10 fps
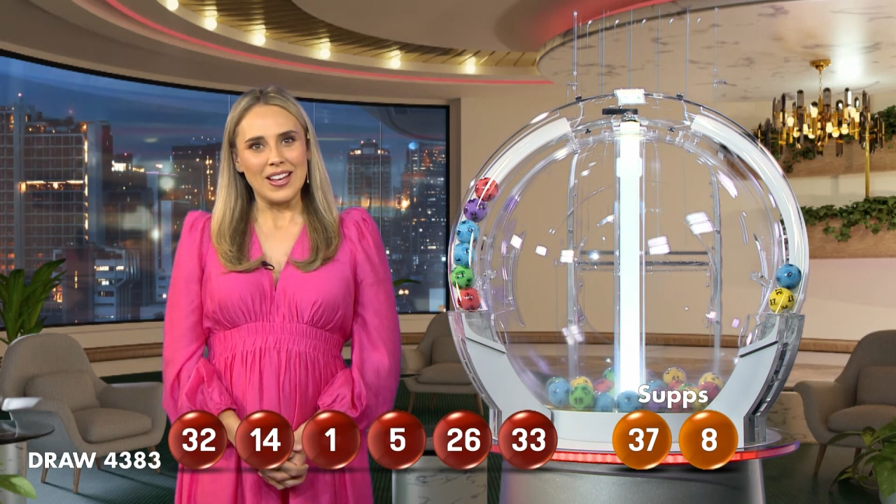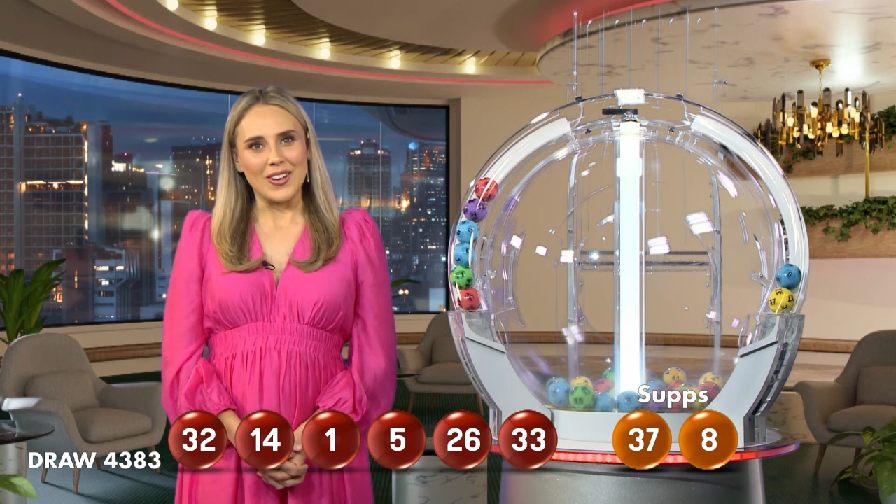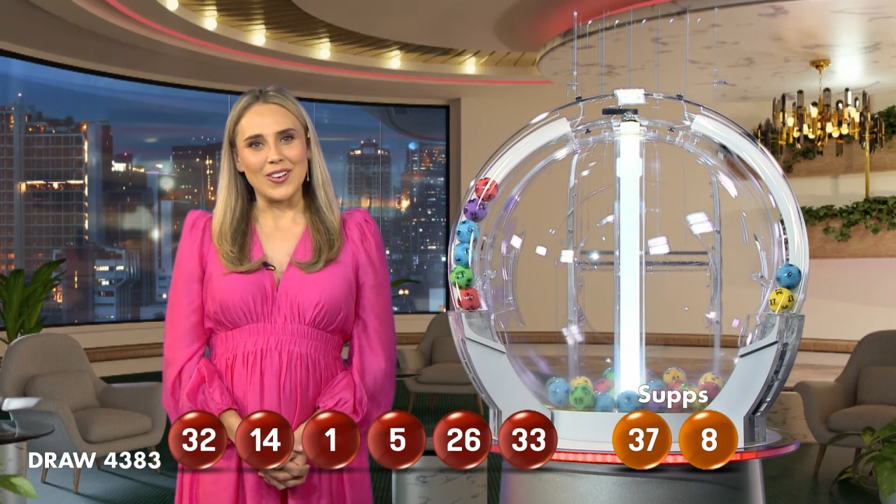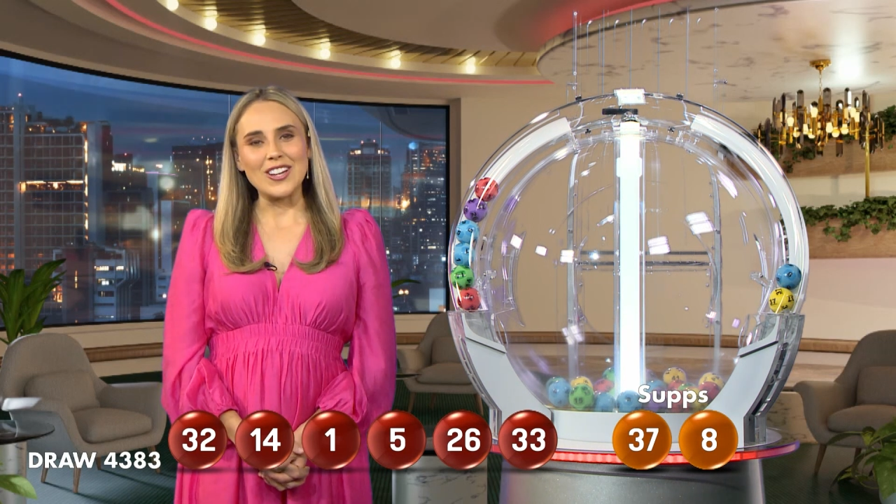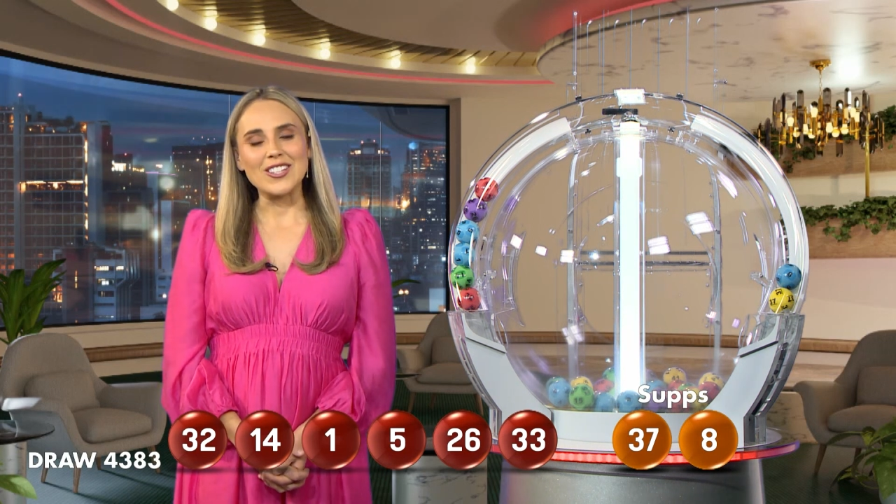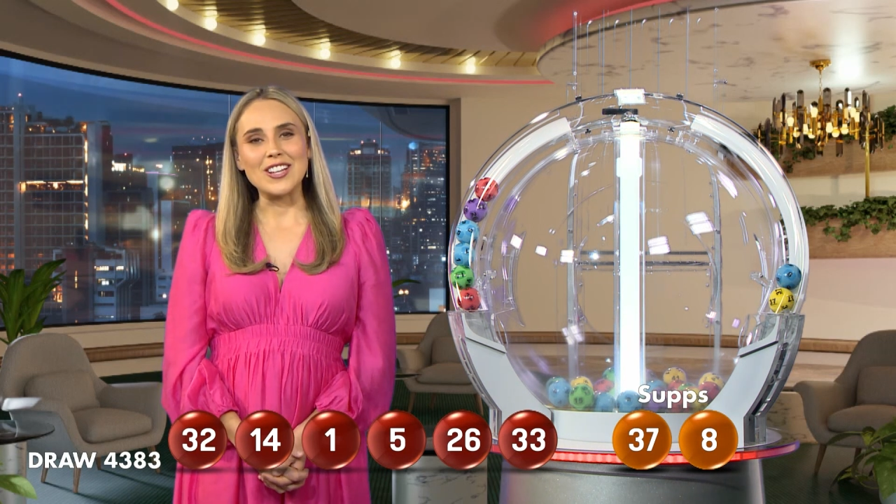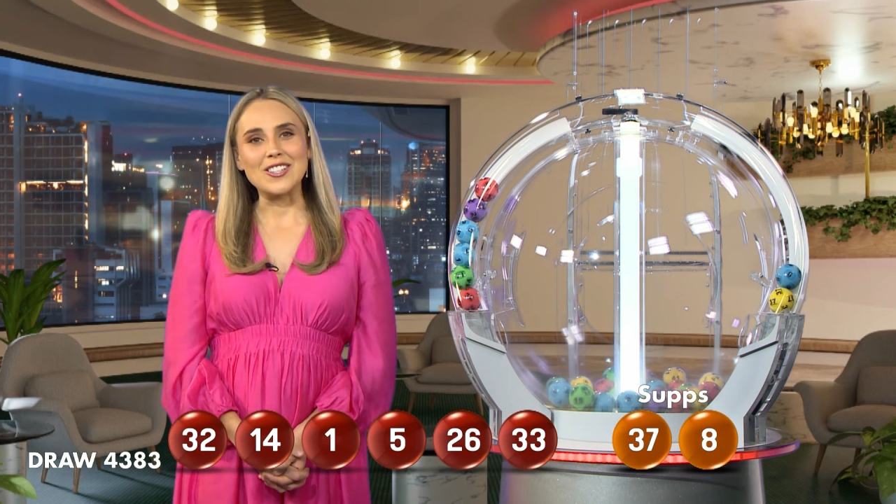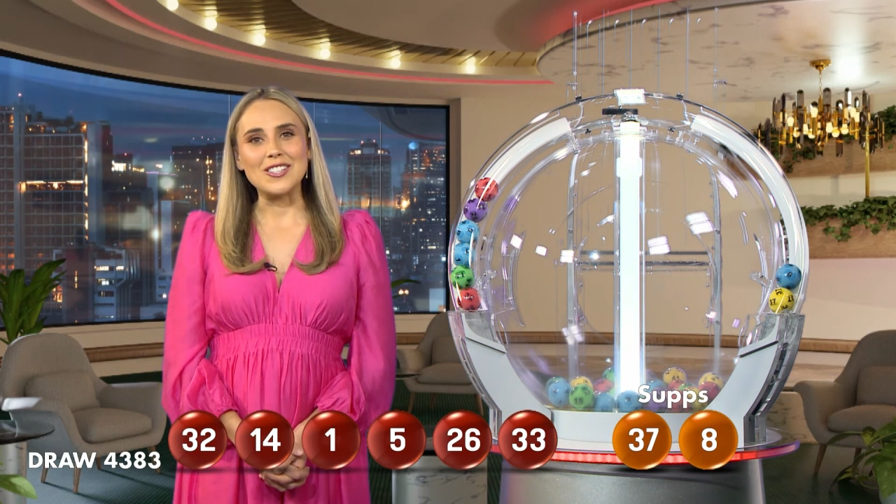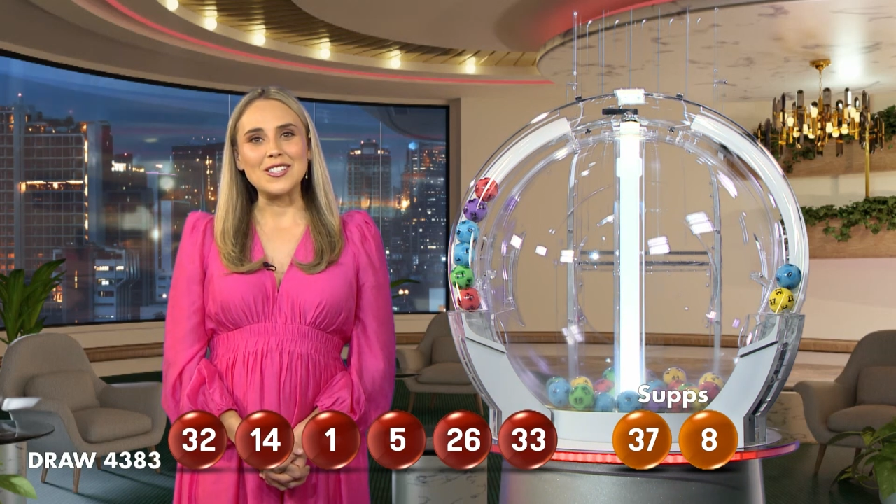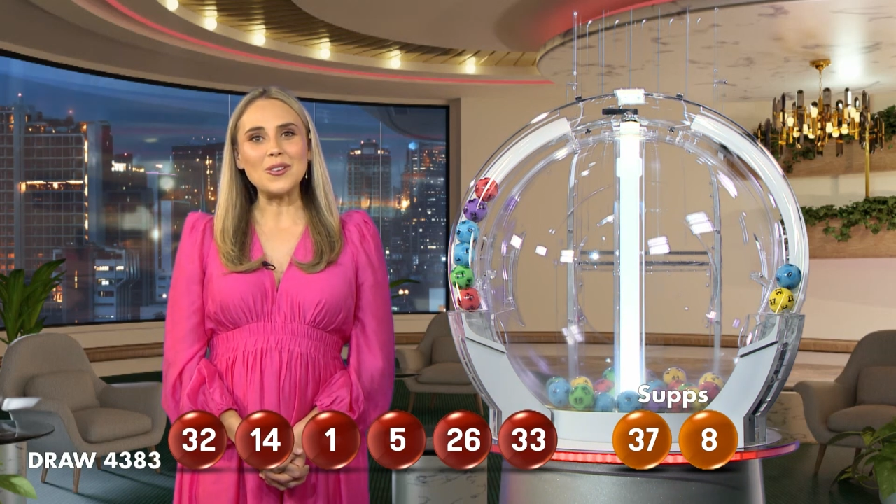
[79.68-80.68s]

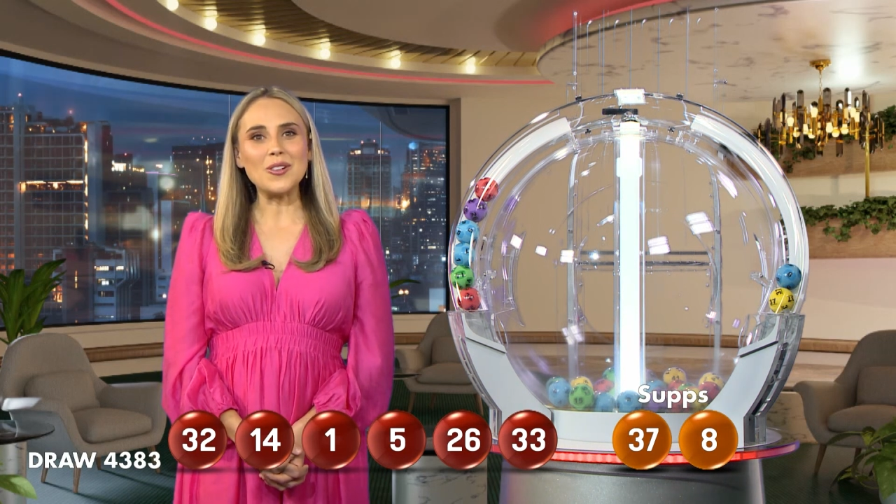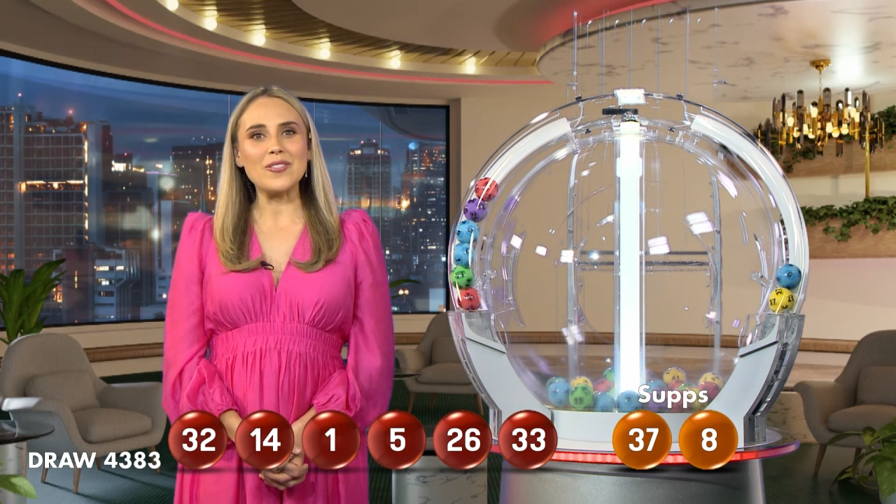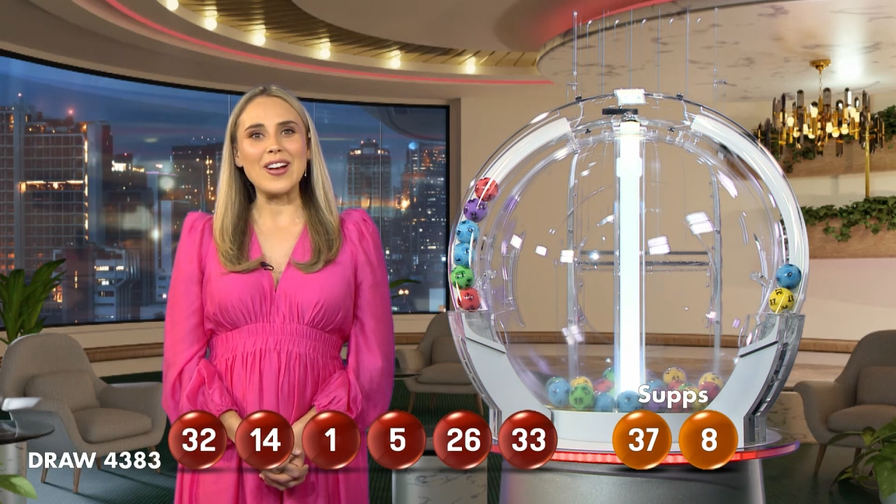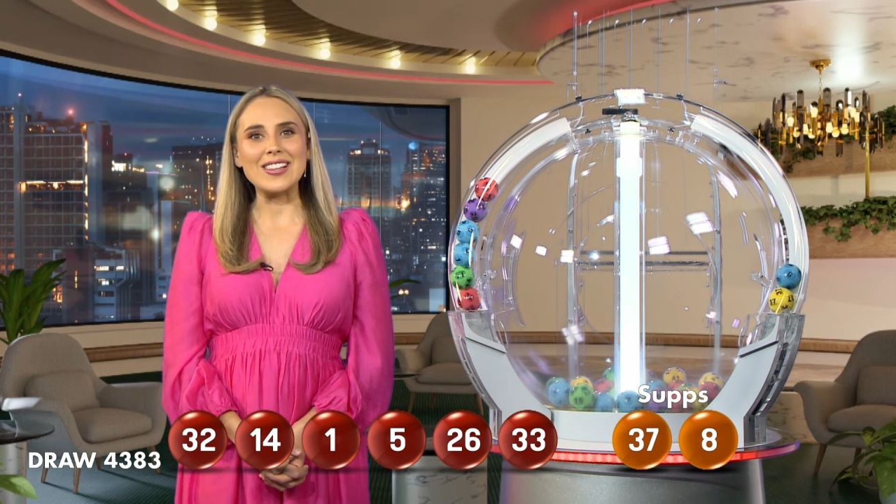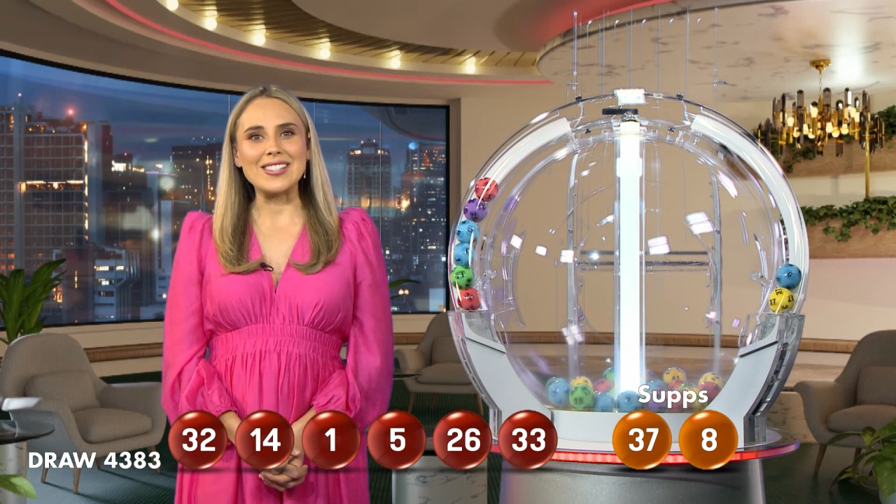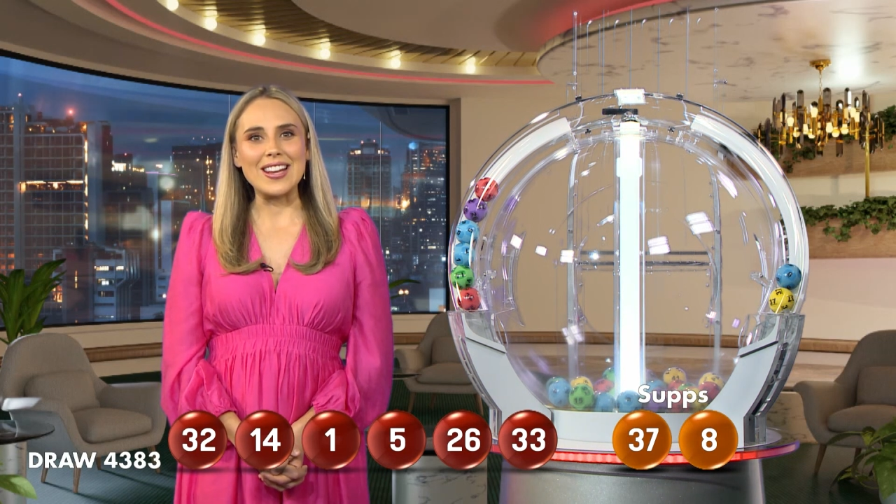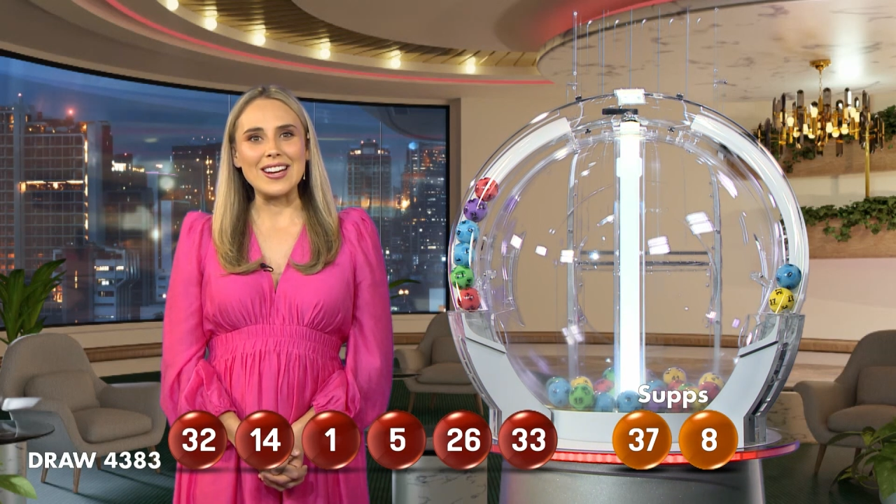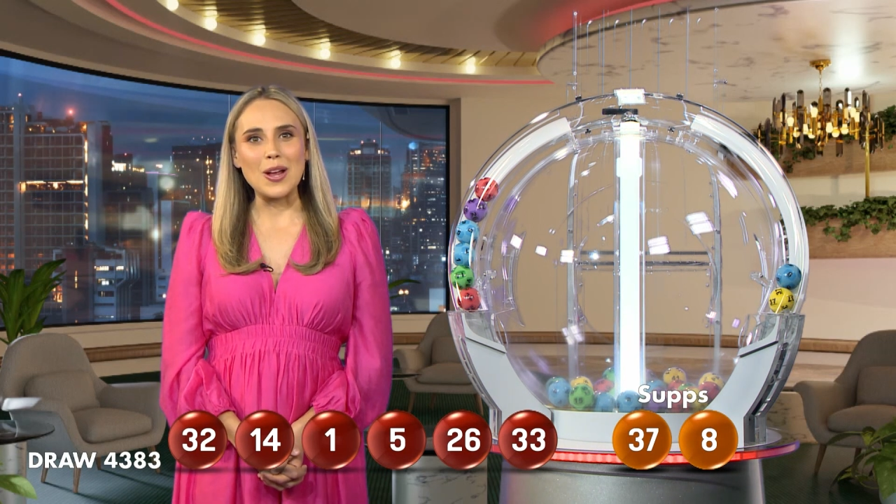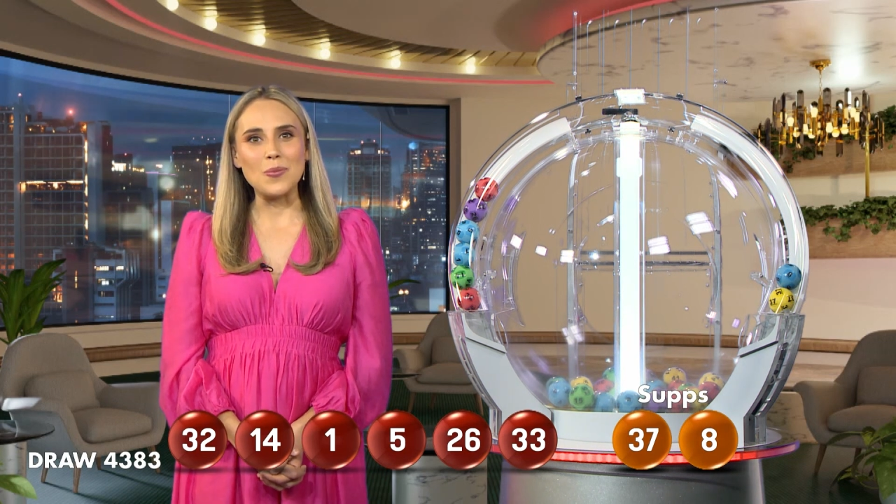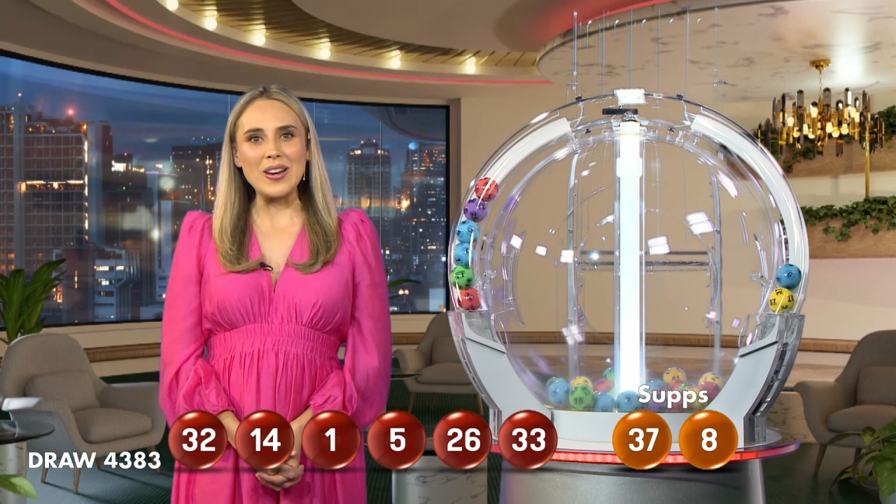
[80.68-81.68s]
Congratulations to all of our
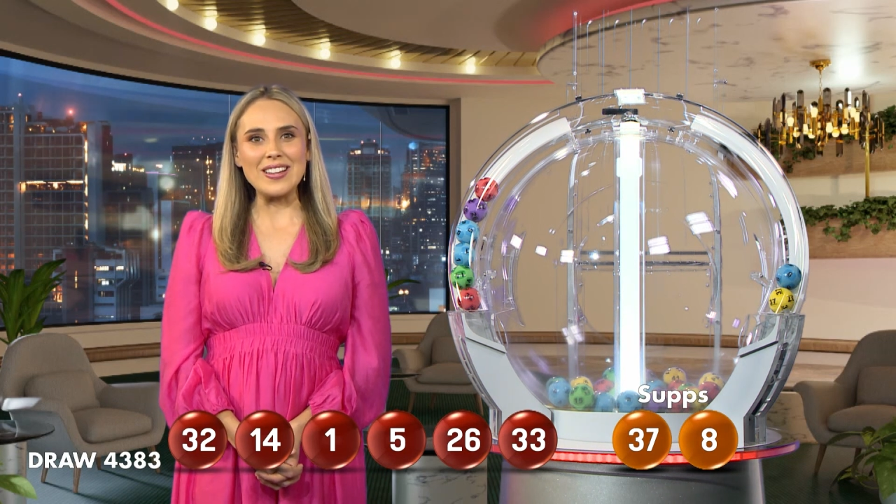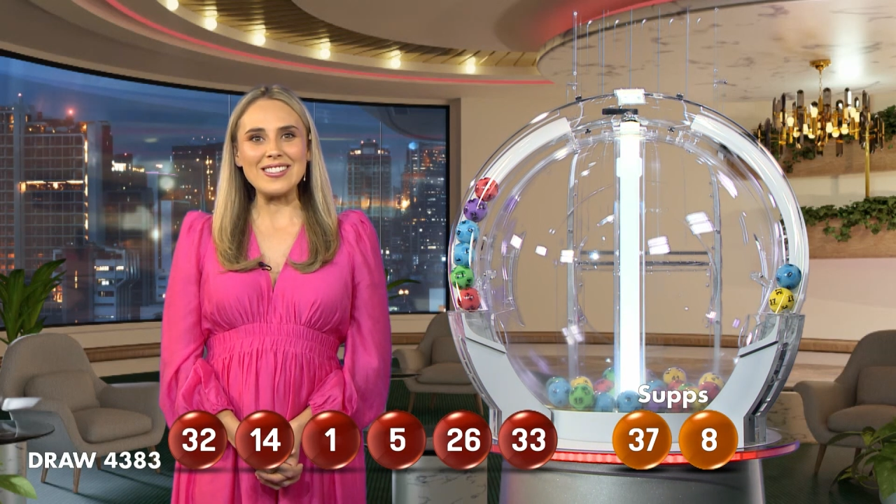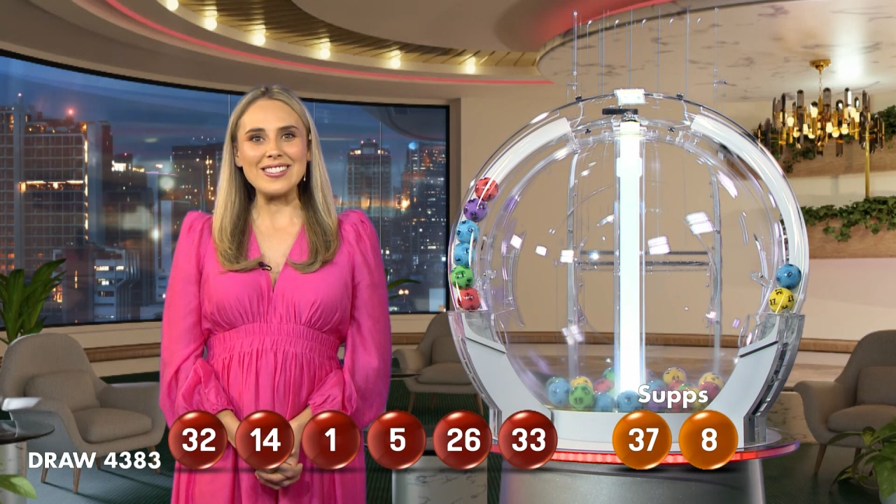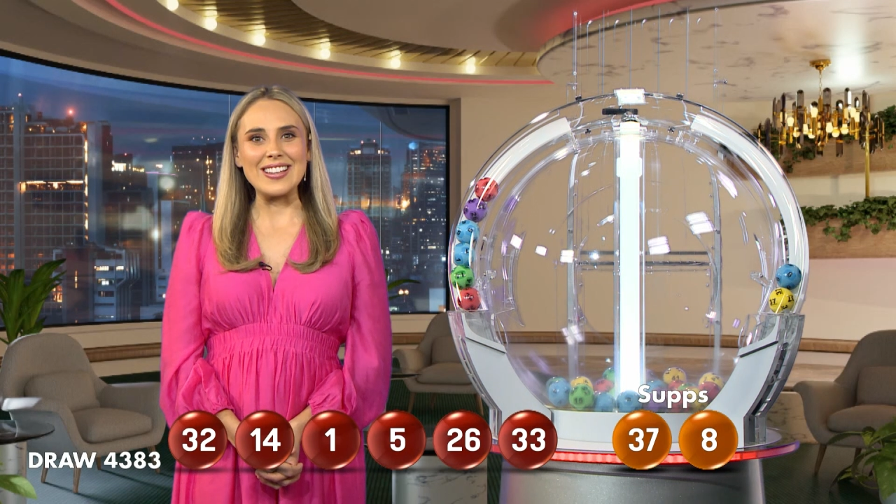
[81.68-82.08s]
Saturday winners.